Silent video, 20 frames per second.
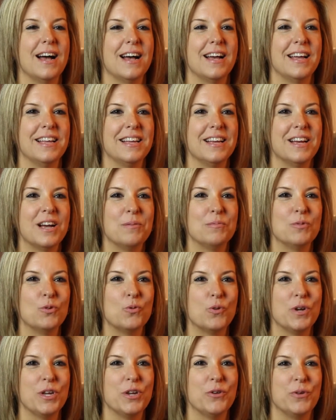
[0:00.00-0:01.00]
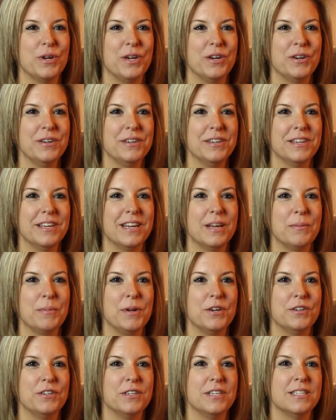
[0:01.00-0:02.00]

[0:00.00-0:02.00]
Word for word: Hi, I'm Lori Greer, and I'm here to